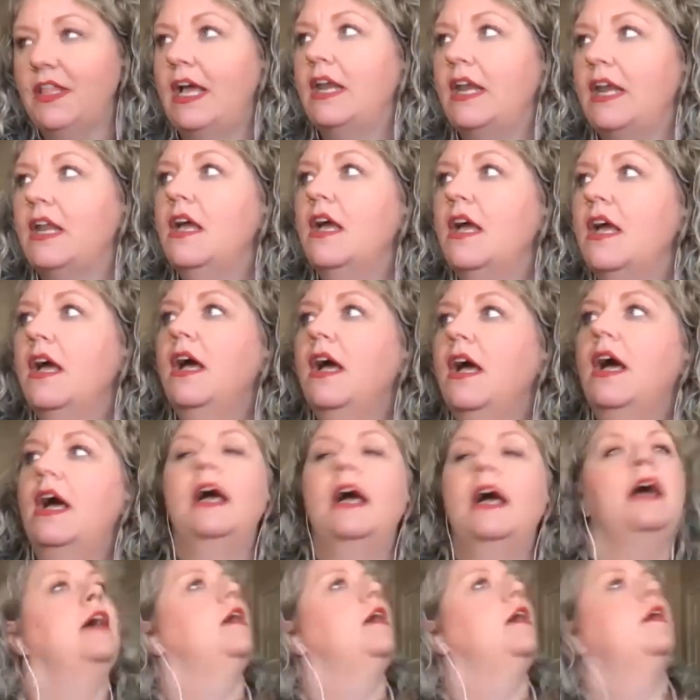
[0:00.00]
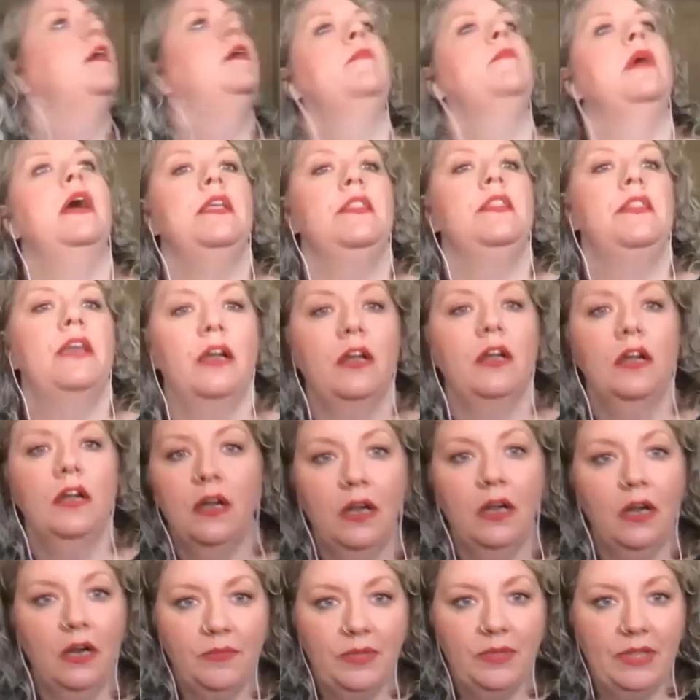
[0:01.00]
that. Yeah. There
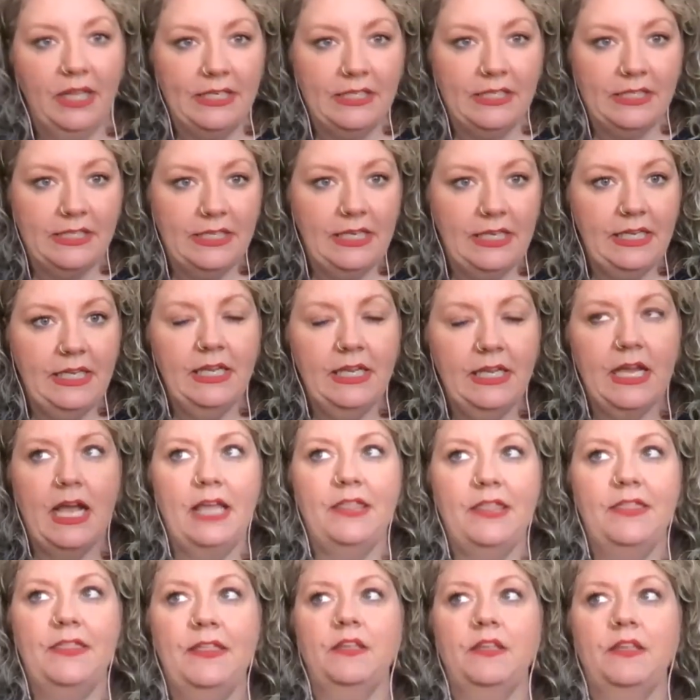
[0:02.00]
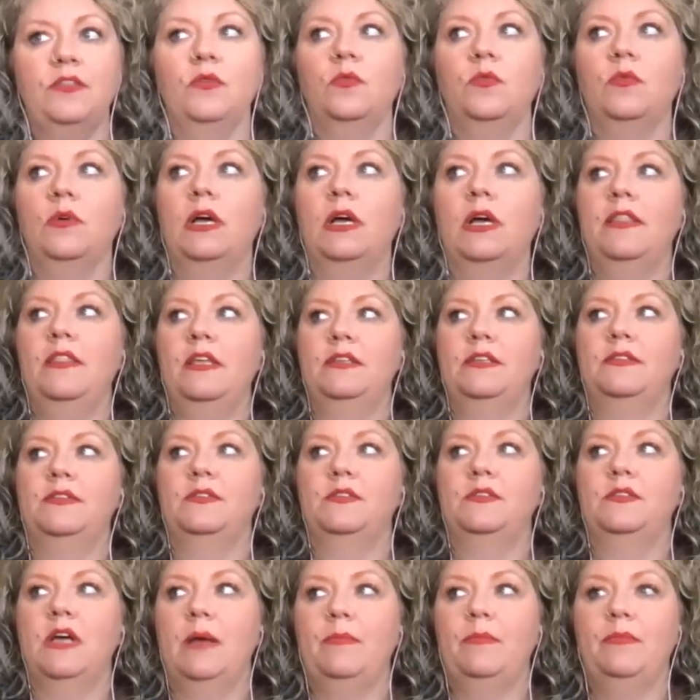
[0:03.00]
are plenty. I think the one that's
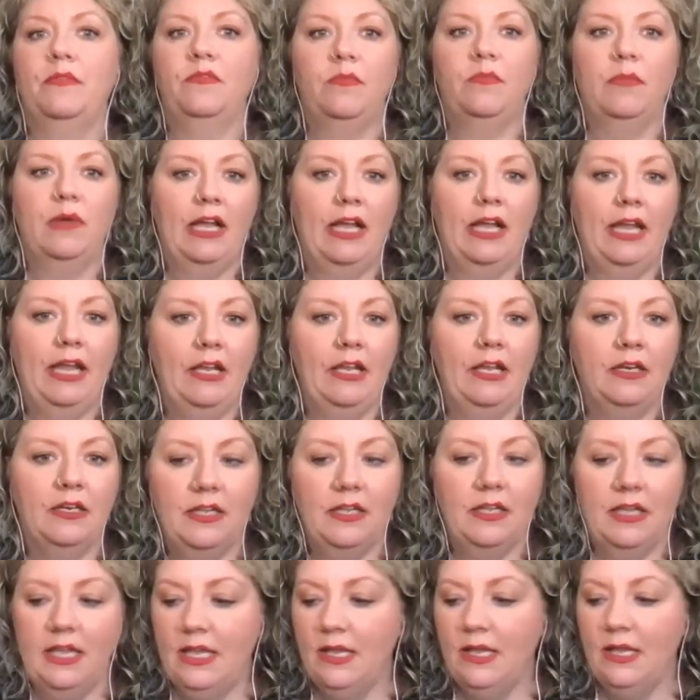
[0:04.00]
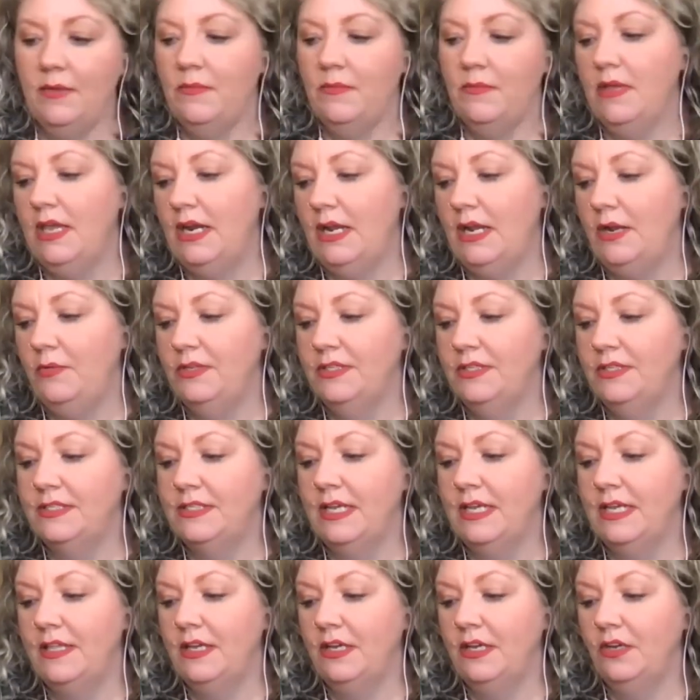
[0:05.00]
top of mind, and I would
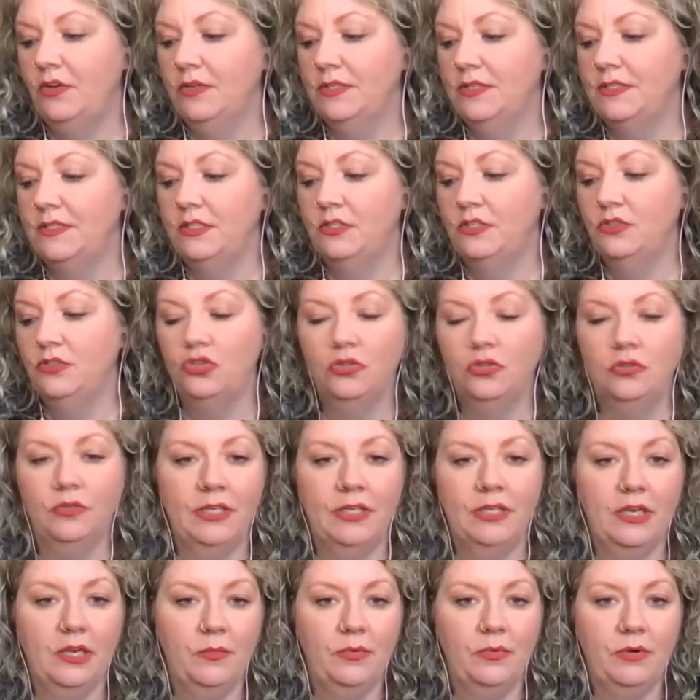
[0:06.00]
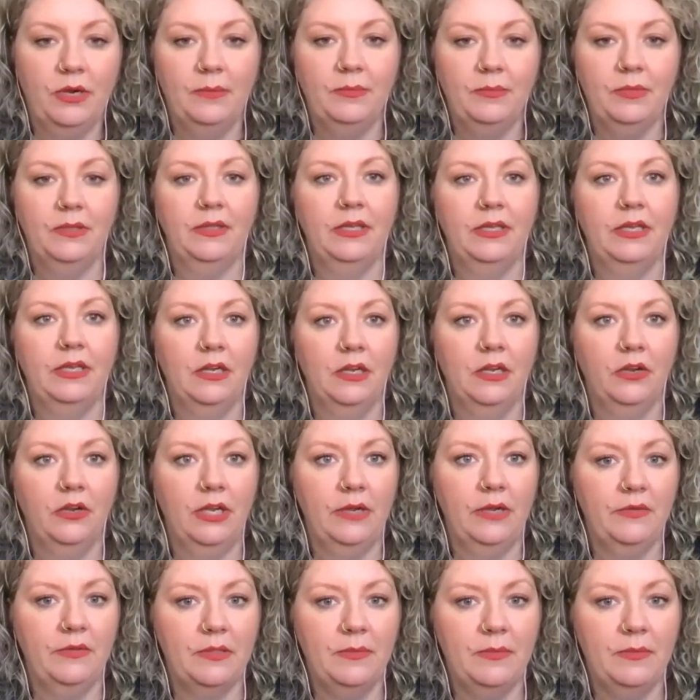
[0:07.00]
say that Christy and Julia are probably going to
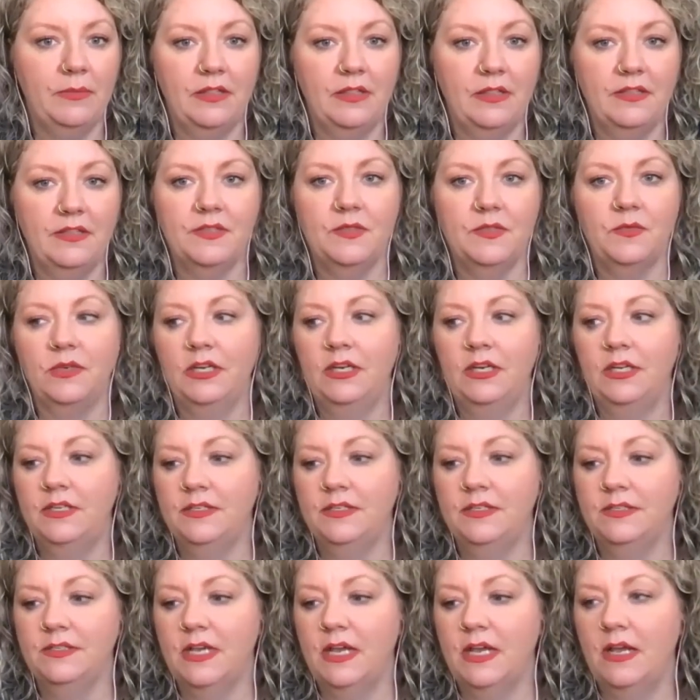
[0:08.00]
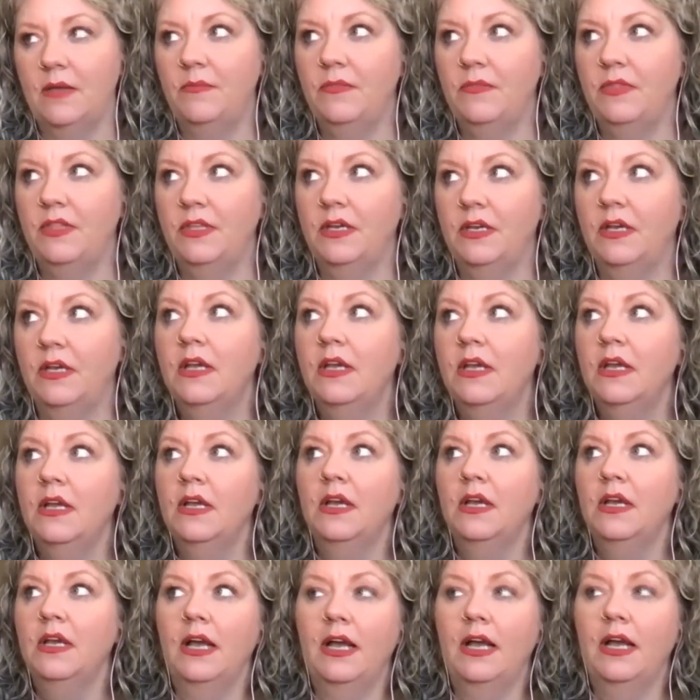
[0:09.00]
agree with me on this one, is the
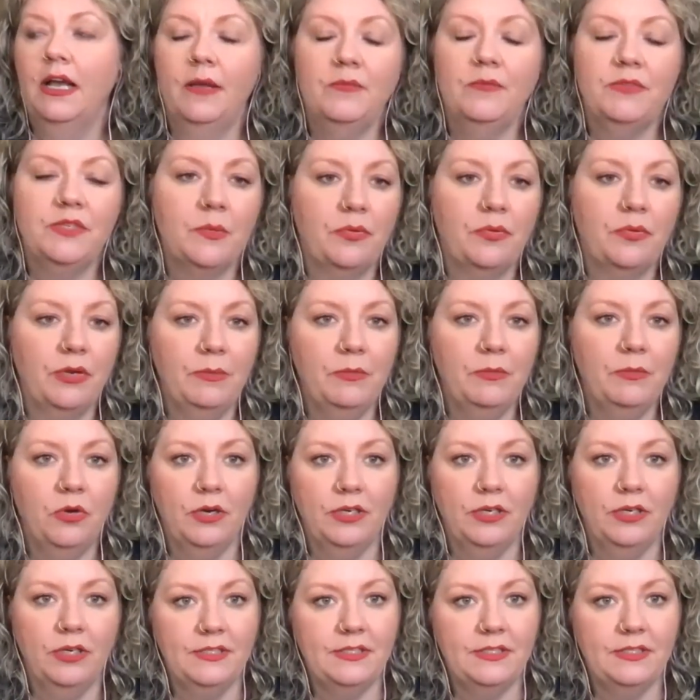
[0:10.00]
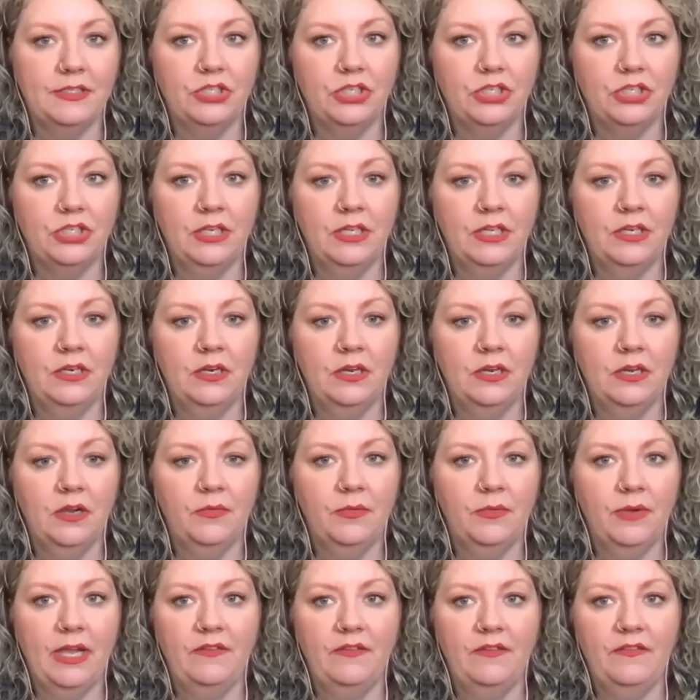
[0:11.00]
Supreme Court decision
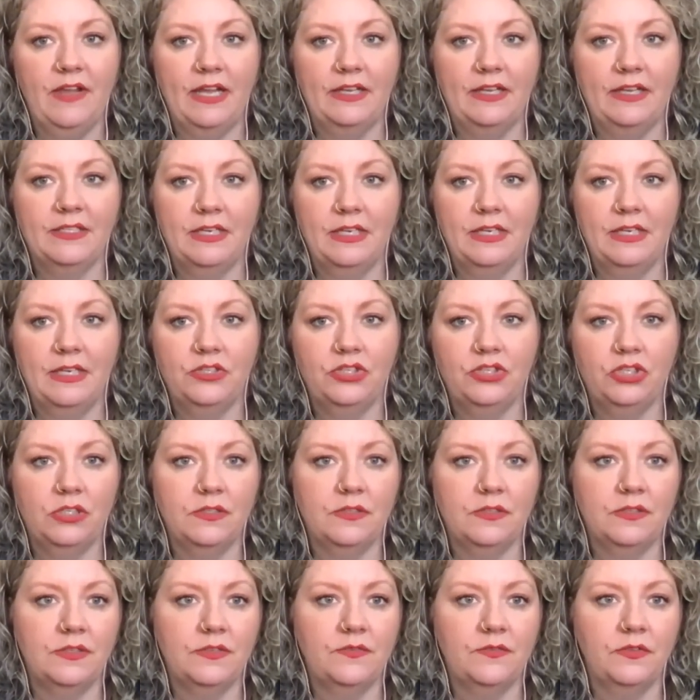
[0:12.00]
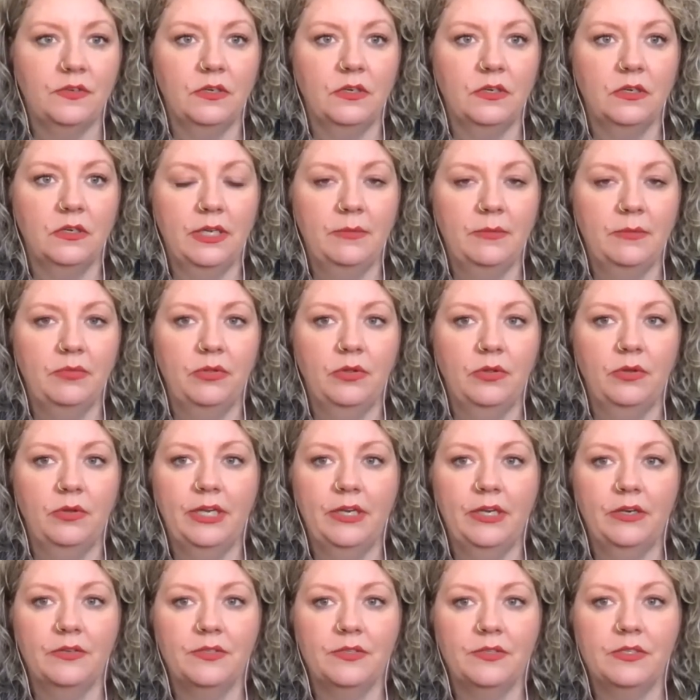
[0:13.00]
around vaccinations for
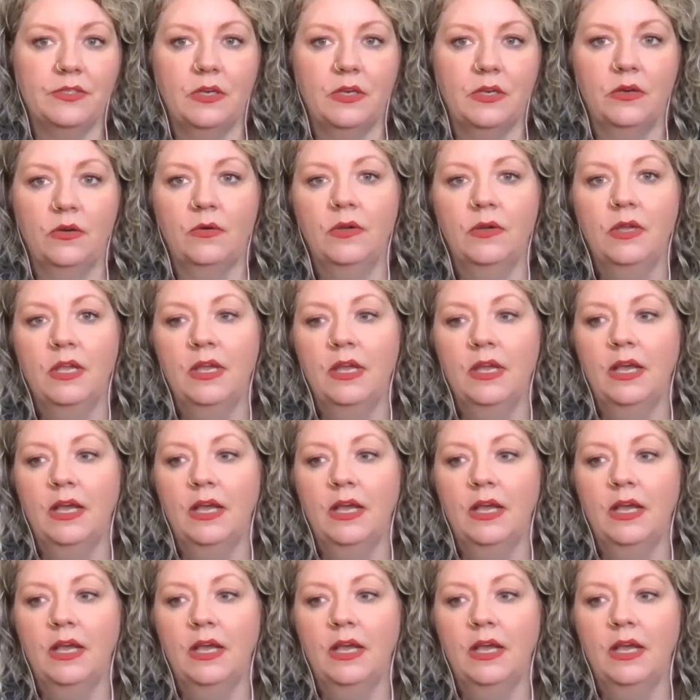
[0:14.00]
employers. So